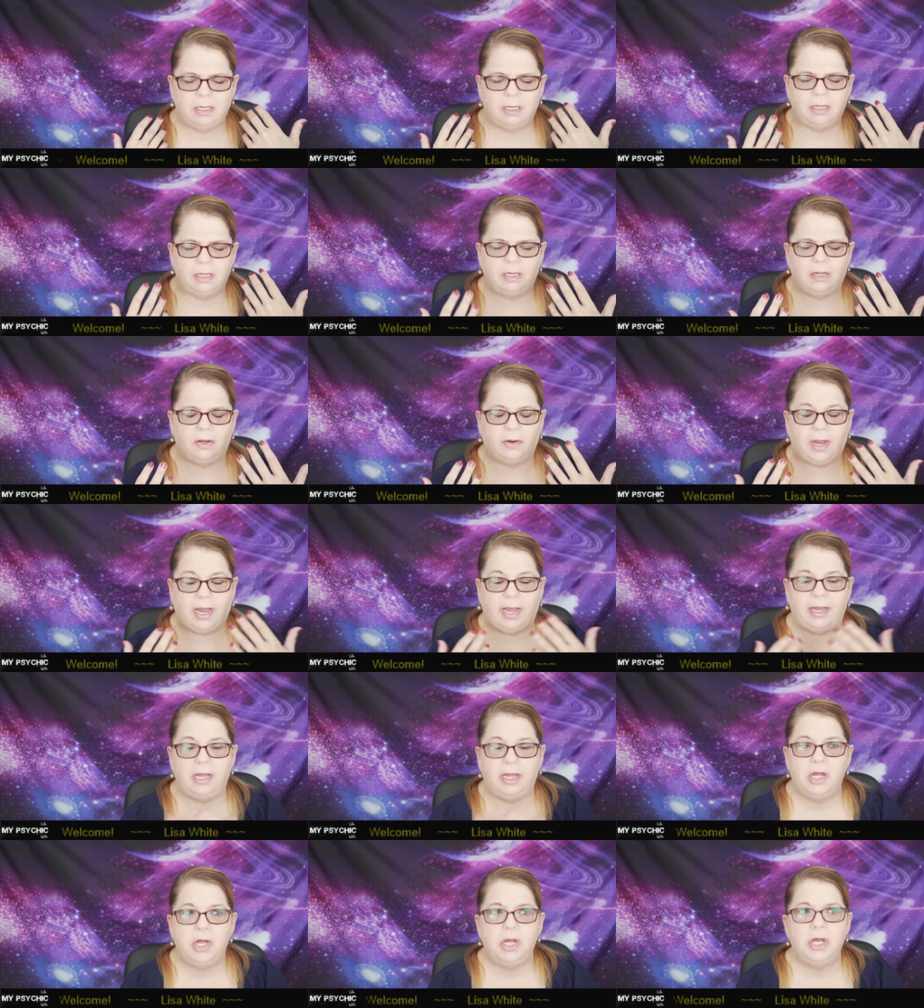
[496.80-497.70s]

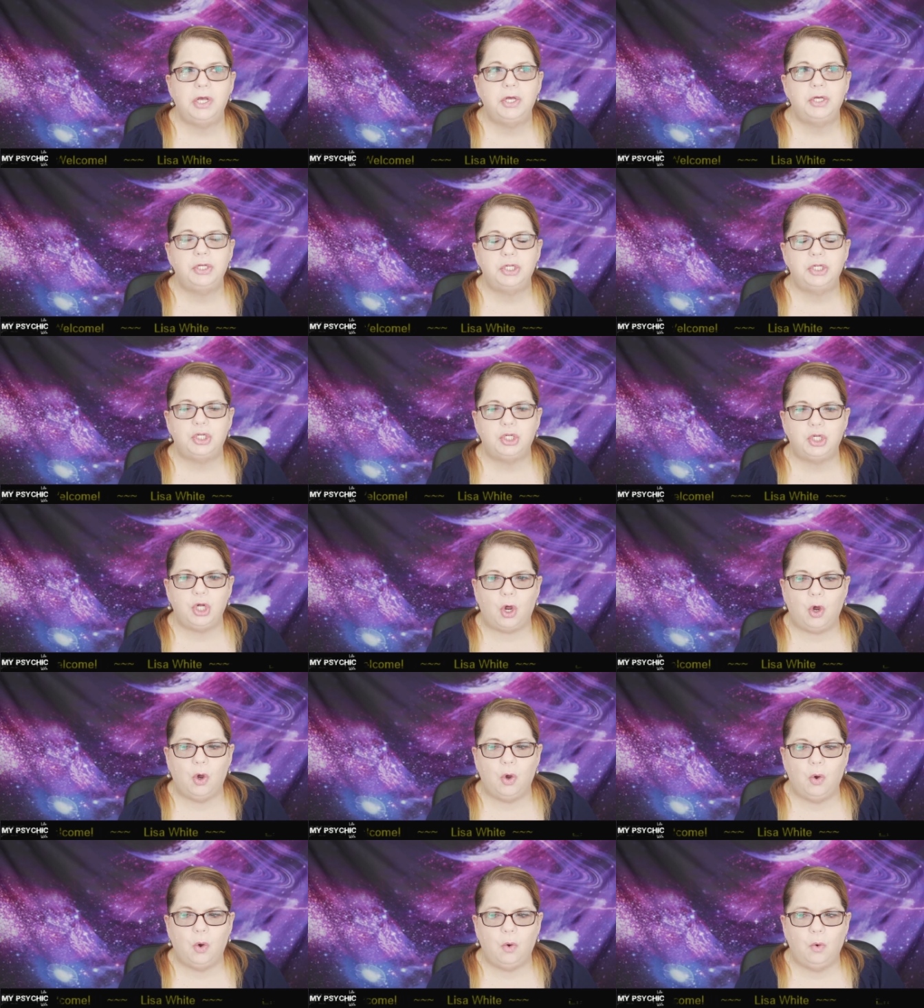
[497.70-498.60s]
Okay.
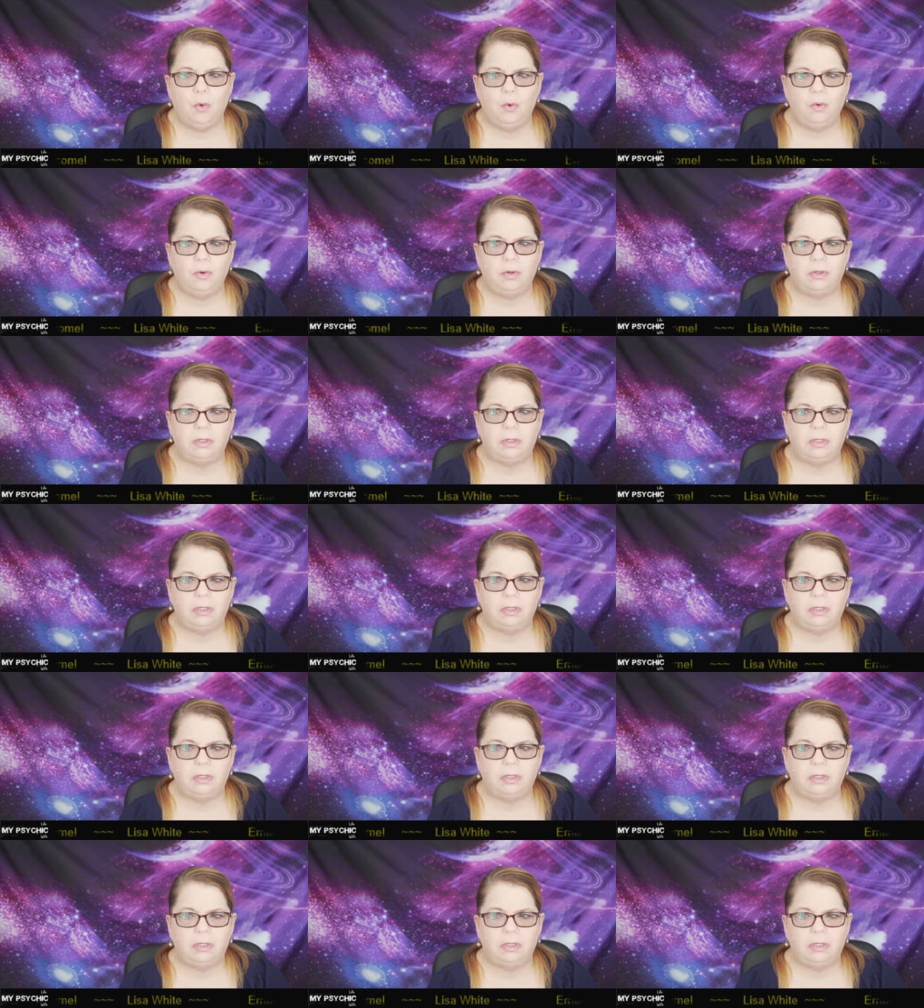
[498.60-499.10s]
So